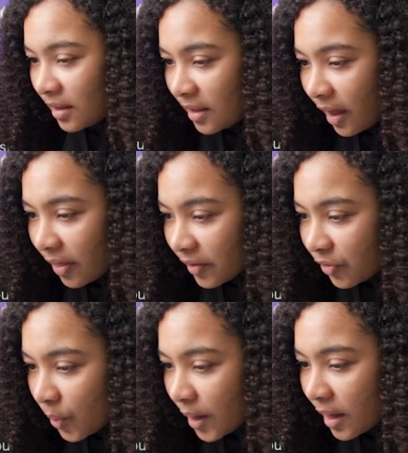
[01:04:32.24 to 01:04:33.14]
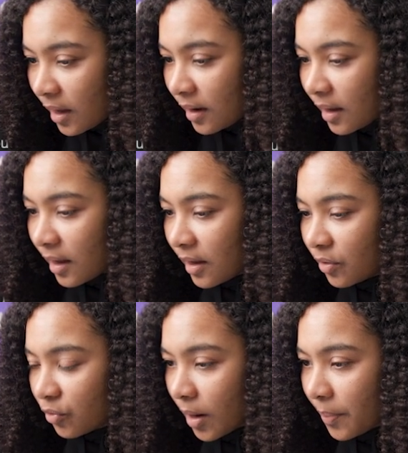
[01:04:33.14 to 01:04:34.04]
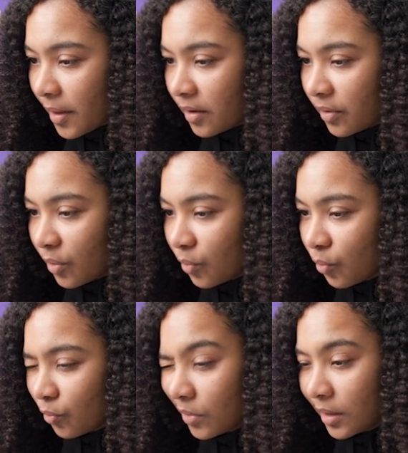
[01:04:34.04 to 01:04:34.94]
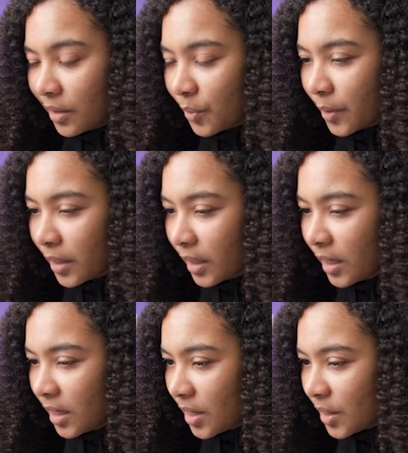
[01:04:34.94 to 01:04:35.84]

Yeah, let's go ahead and drop that in there really quickly.